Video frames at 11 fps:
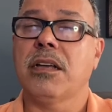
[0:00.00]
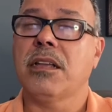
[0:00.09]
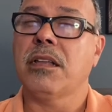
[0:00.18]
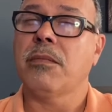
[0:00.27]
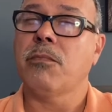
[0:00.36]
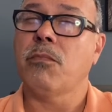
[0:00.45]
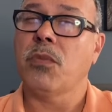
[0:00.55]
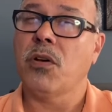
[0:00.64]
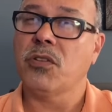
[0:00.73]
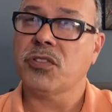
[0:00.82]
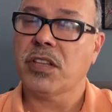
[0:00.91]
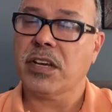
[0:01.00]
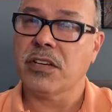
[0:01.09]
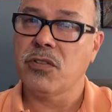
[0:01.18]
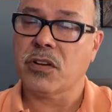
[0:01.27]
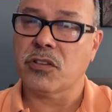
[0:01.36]
Most of the
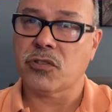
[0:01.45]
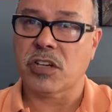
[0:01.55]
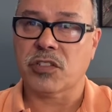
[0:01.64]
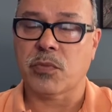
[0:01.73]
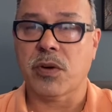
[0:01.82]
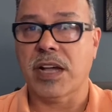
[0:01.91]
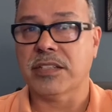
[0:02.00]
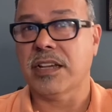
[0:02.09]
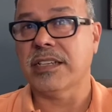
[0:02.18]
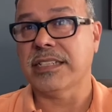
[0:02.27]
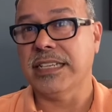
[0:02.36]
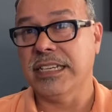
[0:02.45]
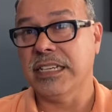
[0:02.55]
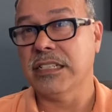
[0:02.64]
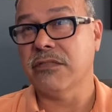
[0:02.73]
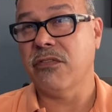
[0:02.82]
new construction process
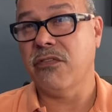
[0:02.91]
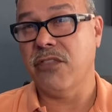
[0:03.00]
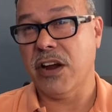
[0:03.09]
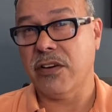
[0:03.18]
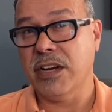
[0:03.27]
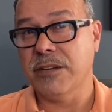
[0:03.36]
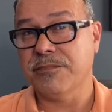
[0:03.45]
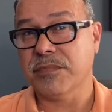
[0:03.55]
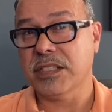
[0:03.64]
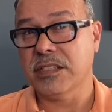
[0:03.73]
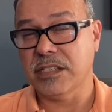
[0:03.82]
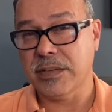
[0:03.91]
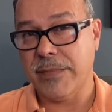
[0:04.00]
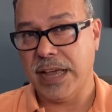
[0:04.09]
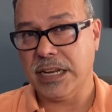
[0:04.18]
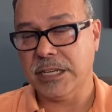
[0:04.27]
is very
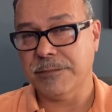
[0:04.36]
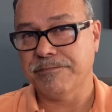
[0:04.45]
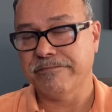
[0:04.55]
systematic,